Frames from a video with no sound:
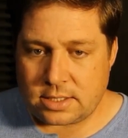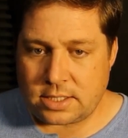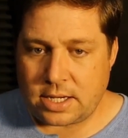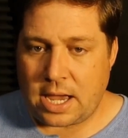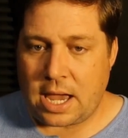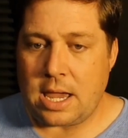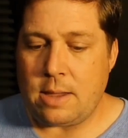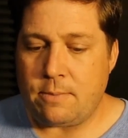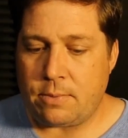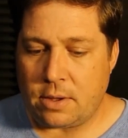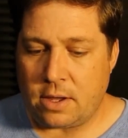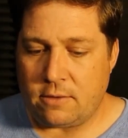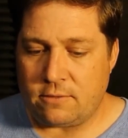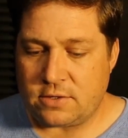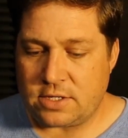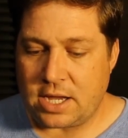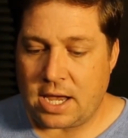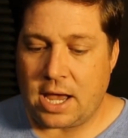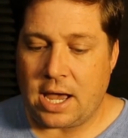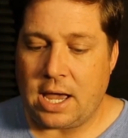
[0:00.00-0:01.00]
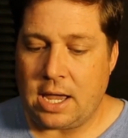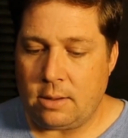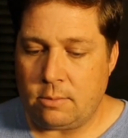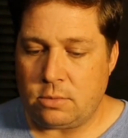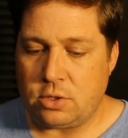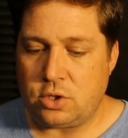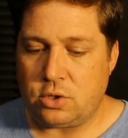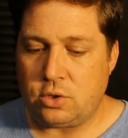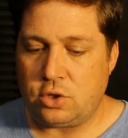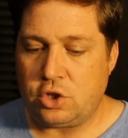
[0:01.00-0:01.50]
type of
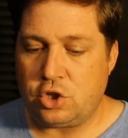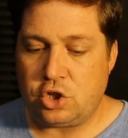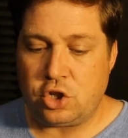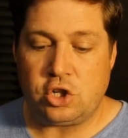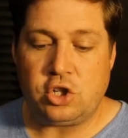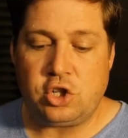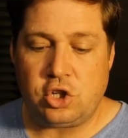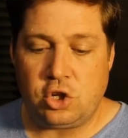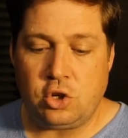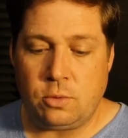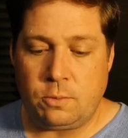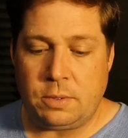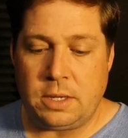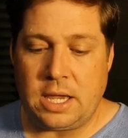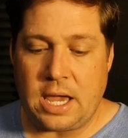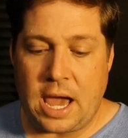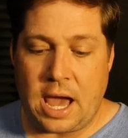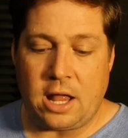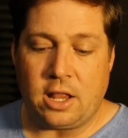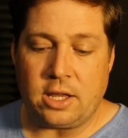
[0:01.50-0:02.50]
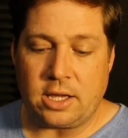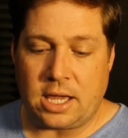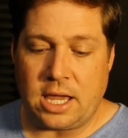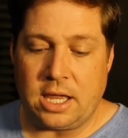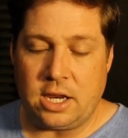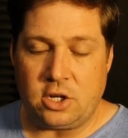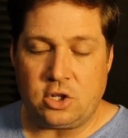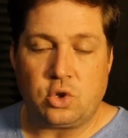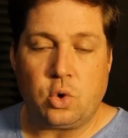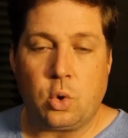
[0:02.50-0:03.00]
time should you be
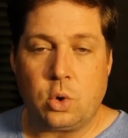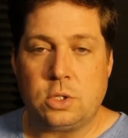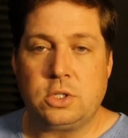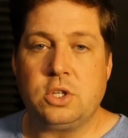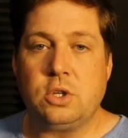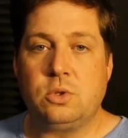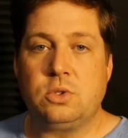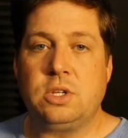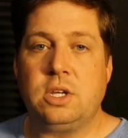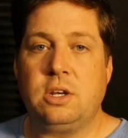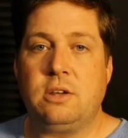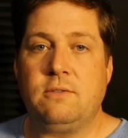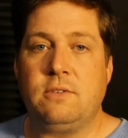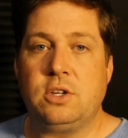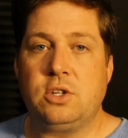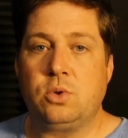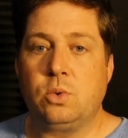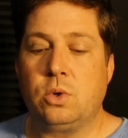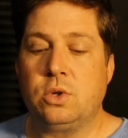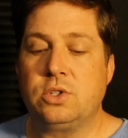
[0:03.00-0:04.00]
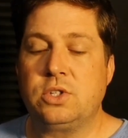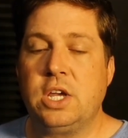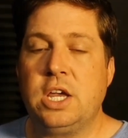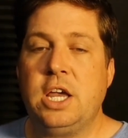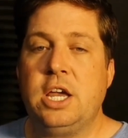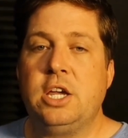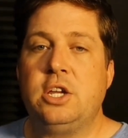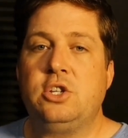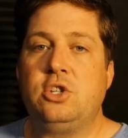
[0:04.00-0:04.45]
allocating towards those individuals